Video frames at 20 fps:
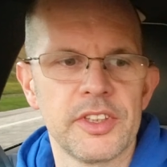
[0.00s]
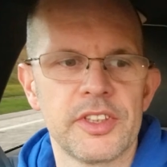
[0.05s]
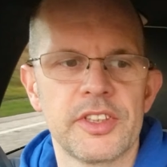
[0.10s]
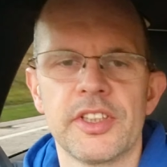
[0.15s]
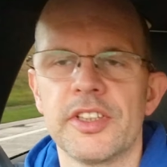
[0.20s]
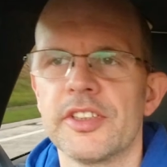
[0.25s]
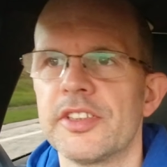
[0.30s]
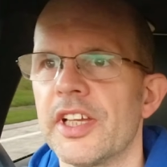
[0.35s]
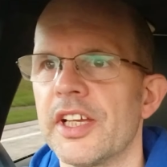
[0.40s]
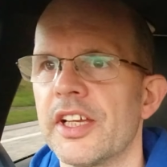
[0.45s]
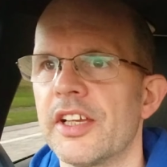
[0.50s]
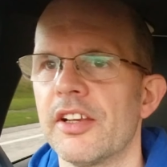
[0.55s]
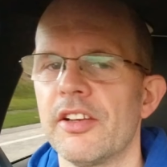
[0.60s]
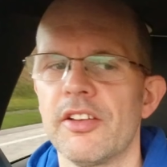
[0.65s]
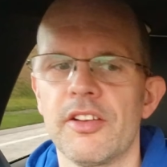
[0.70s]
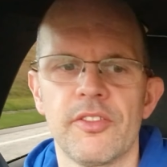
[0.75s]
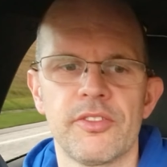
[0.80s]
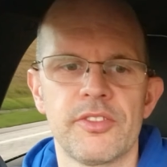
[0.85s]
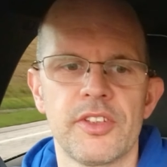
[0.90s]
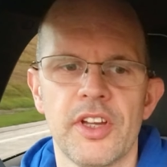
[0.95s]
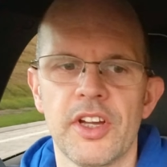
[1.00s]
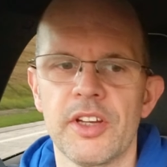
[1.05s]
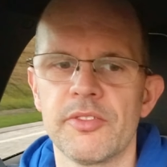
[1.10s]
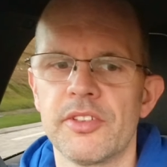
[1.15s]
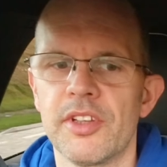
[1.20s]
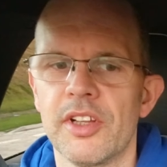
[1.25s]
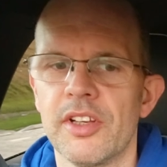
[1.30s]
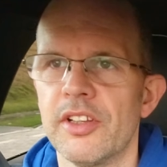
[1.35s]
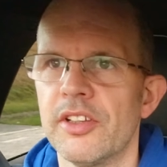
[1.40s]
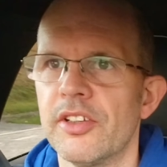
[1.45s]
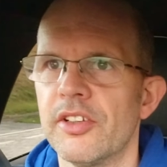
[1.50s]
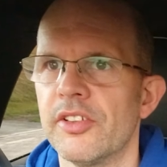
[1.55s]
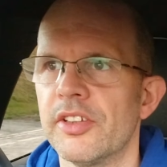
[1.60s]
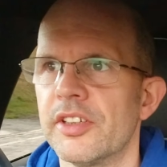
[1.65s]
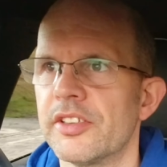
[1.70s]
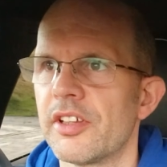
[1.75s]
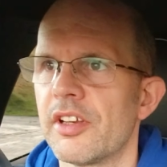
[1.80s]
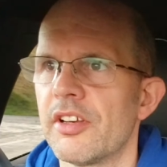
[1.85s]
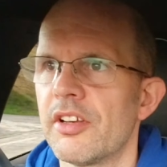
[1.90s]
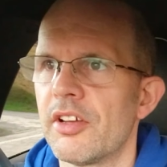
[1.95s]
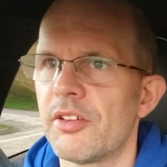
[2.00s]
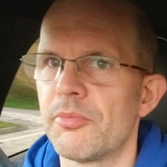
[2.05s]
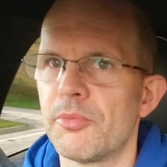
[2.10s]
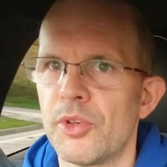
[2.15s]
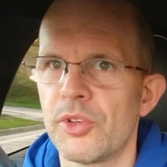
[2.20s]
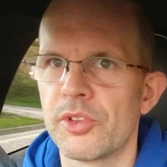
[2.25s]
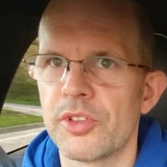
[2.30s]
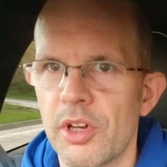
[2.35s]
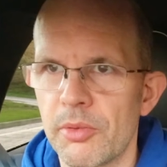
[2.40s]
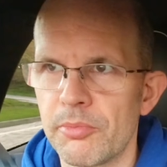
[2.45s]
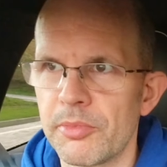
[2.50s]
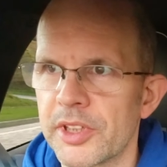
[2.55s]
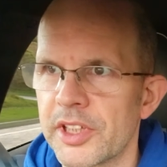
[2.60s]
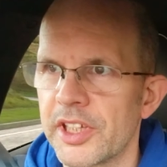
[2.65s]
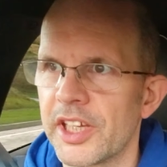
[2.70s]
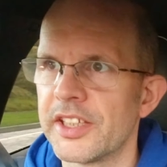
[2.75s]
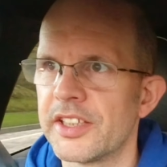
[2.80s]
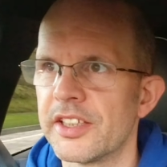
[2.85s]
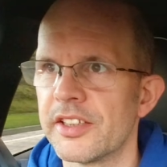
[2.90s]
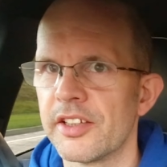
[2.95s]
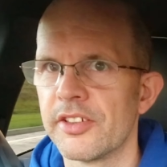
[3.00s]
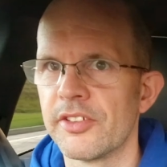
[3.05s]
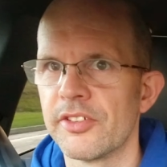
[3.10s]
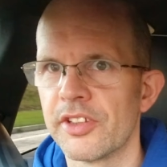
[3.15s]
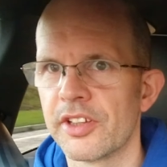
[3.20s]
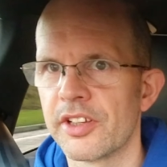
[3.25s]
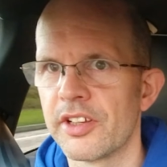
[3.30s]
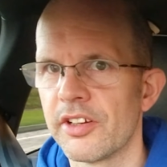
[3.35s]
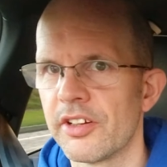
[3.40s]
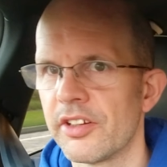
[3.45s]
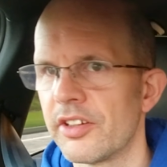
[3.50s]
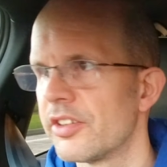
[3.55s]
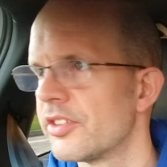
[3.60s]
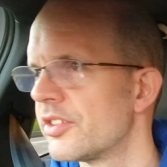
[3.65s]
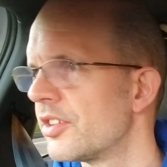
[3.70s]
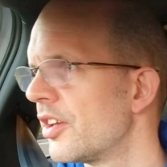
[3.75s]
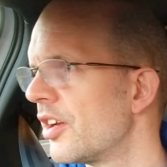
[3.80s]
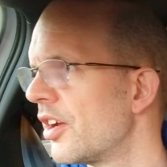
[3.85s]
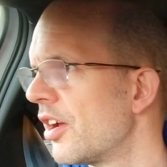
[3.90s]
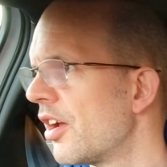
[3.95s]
is going to take a lot of time to learn. It's a lot more complicated than other cars.